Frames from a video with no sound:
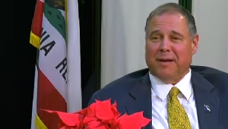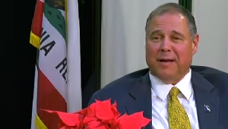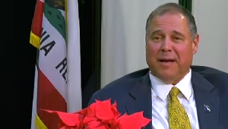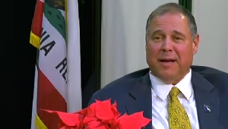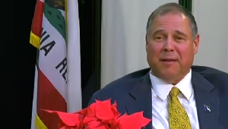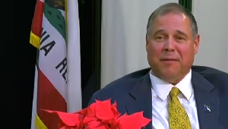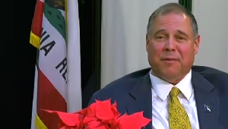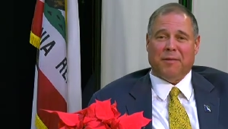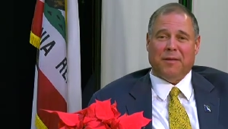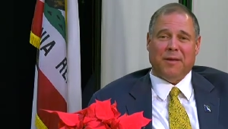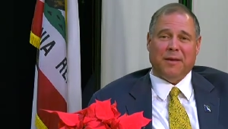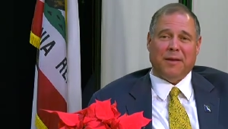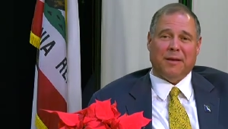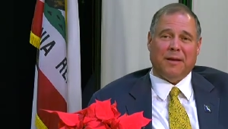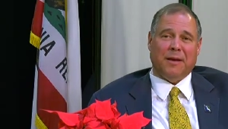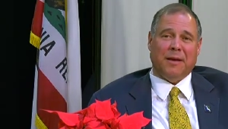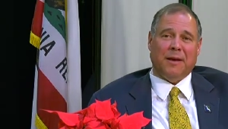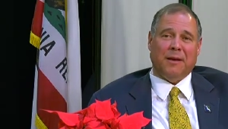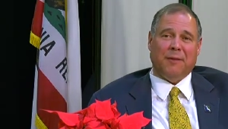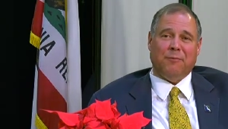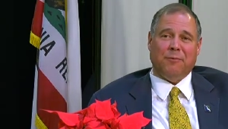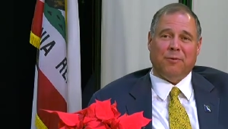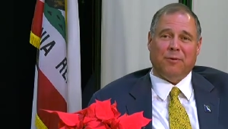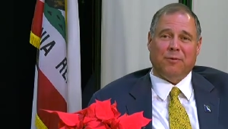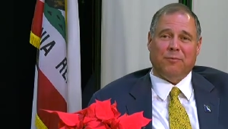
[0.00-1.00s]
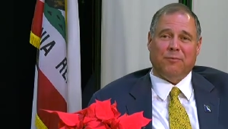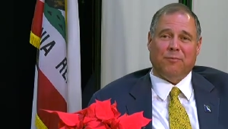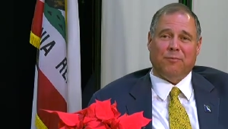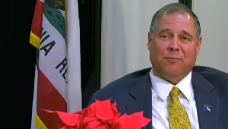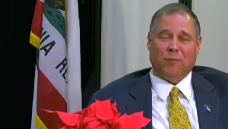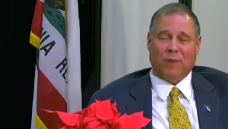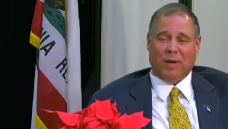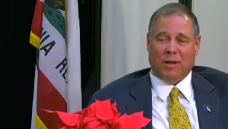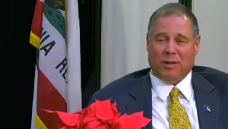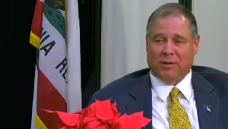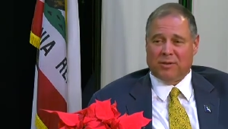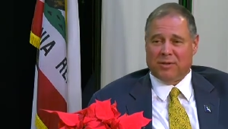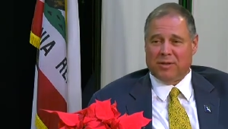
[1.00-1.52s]
I think I would
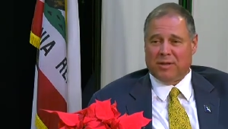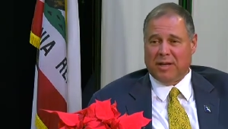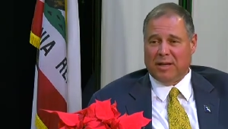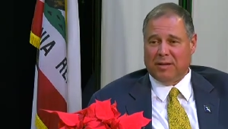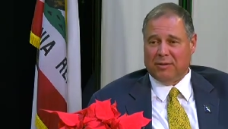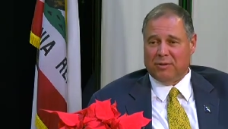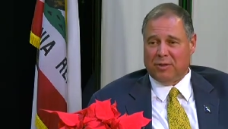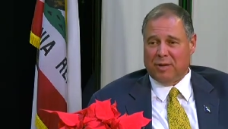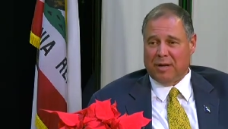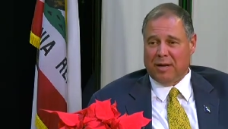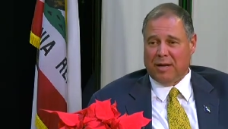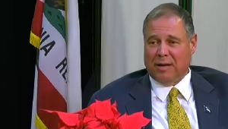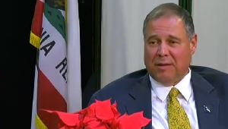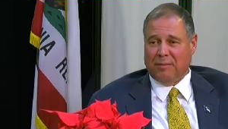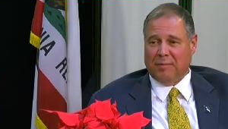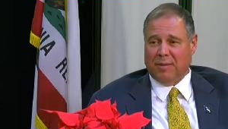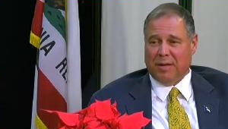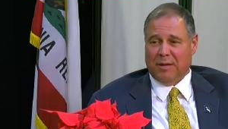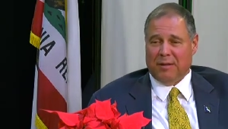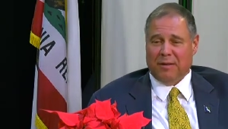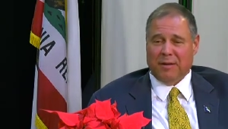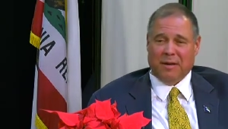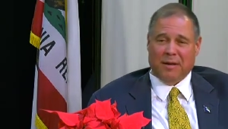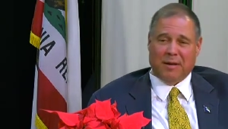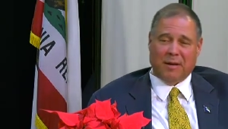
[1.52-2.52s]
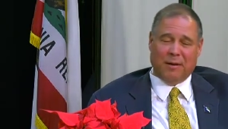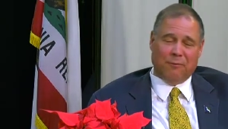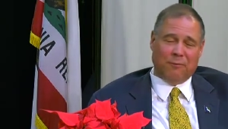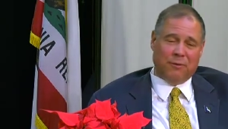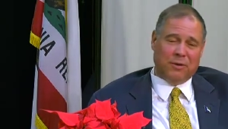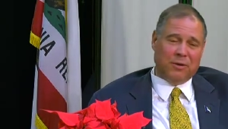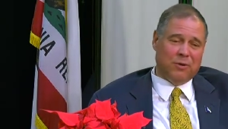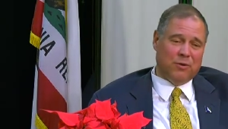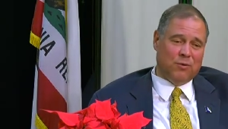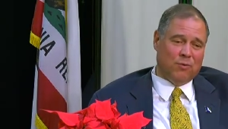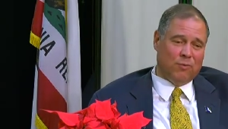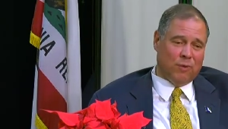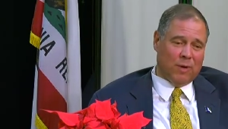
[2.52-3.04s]
relish that job. I mm -hmm. think I
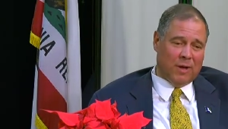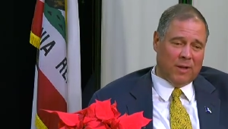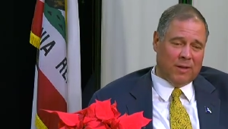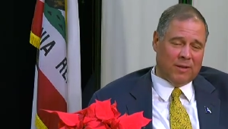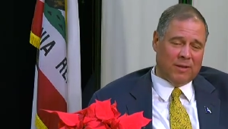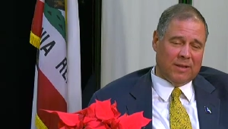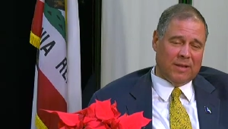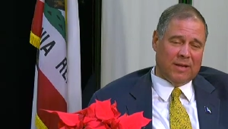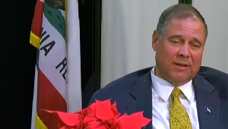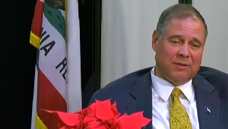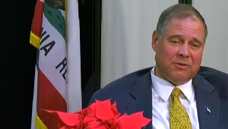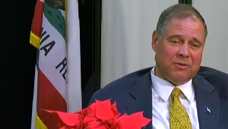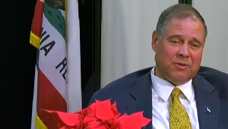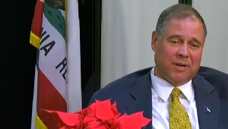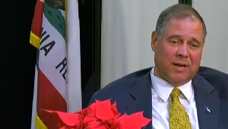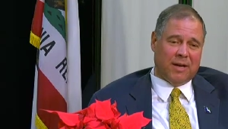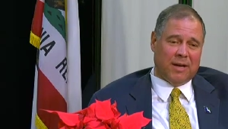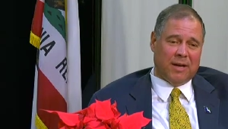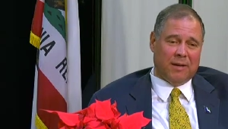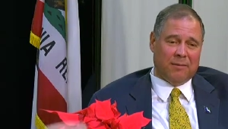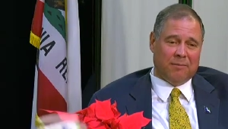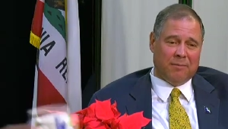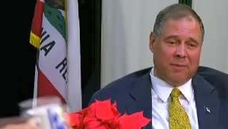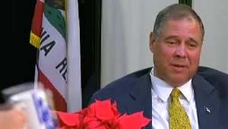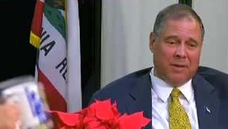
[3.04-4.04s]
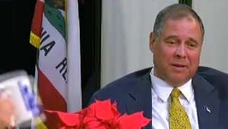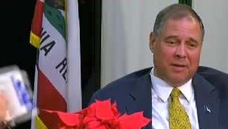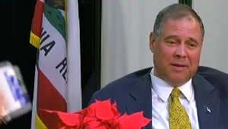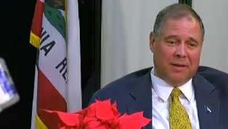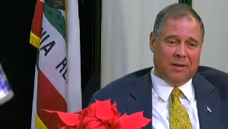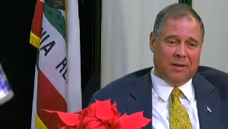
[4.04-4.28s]
would mm-hmm. do well in that job.